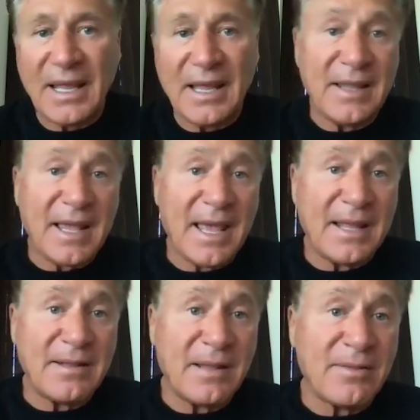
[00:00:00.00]

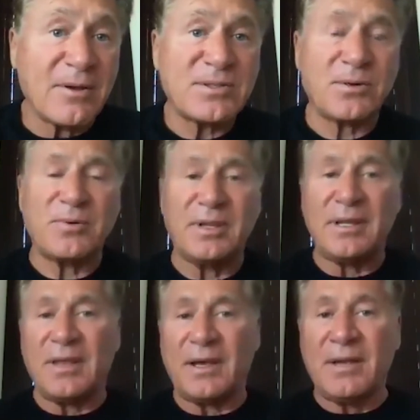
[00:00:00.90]
and those are
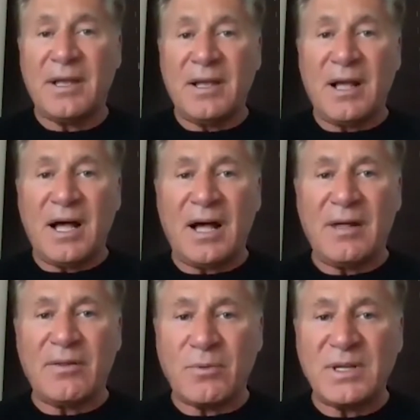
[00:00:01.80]
really the
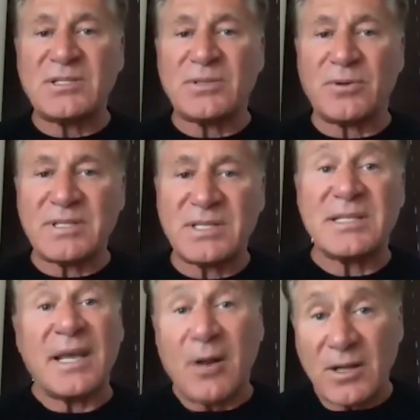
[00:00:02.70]

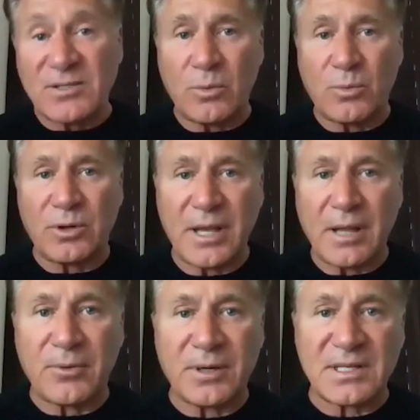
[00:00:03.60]
resources, and also the World
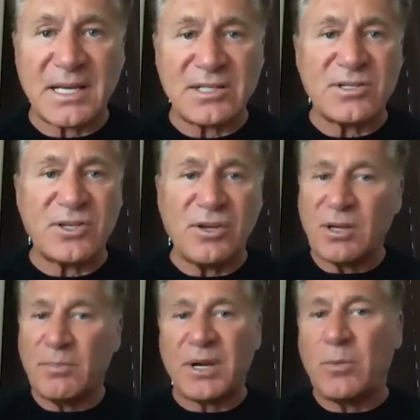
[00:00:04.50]
Health Organization. So you
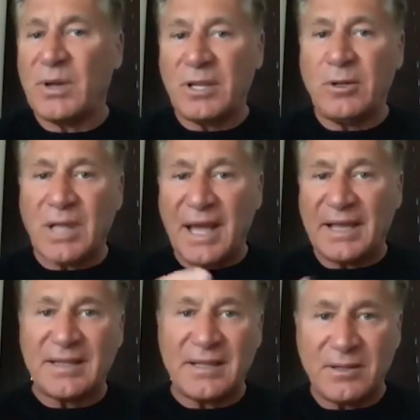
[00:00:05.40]
can pick one that you
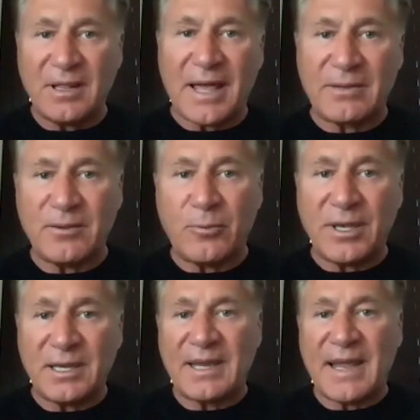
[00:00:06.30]
like the way
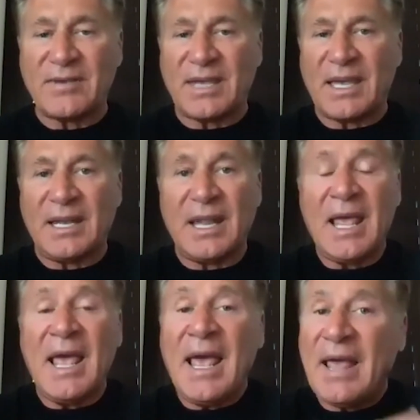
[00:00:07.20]
you can navigate it,
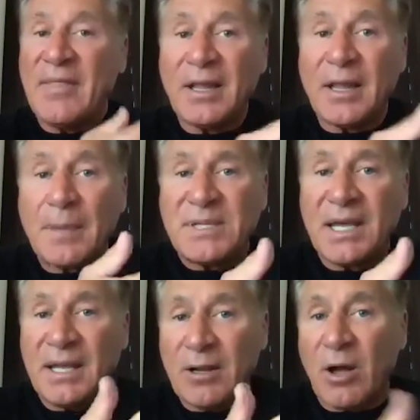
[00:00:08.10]
and they'll
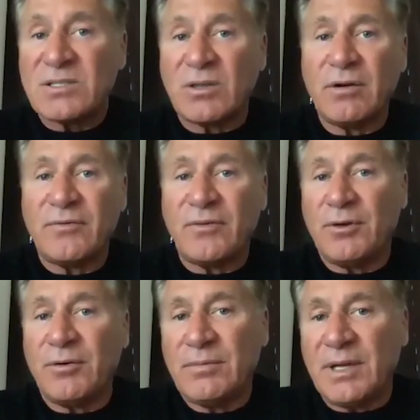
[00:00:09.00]
update. And also, if
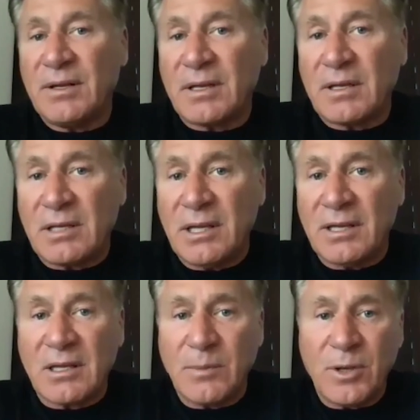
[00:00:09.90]
you're
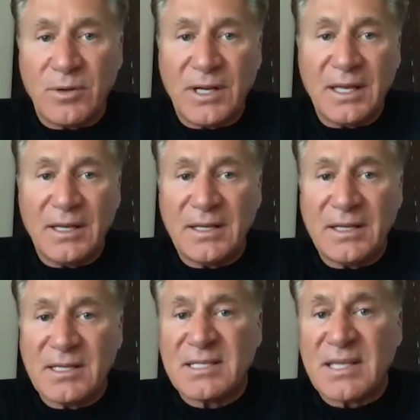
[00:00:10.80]
in a community in
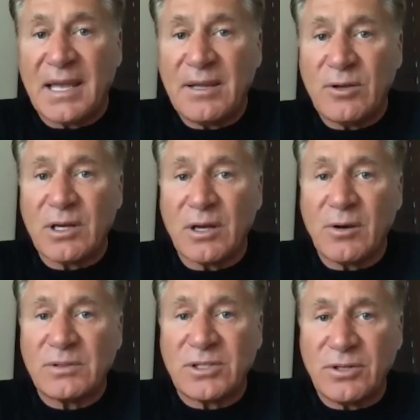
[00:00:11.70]
a state, you can
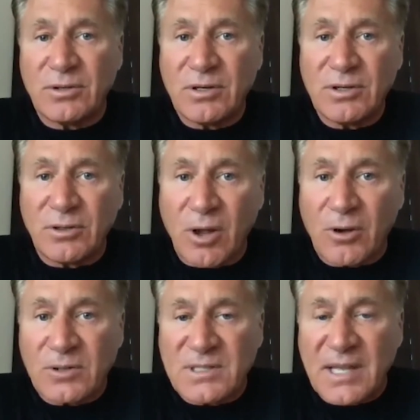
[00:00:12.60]
go to your
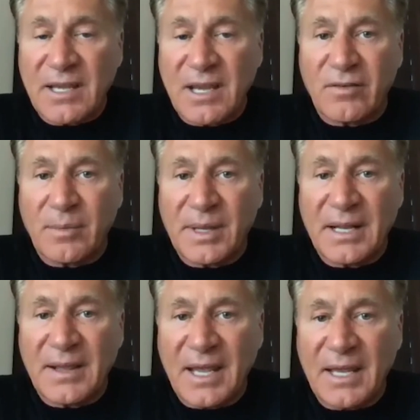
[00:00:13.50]
local state government,
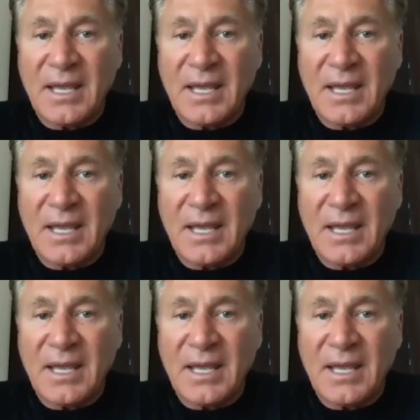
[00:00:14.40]
and they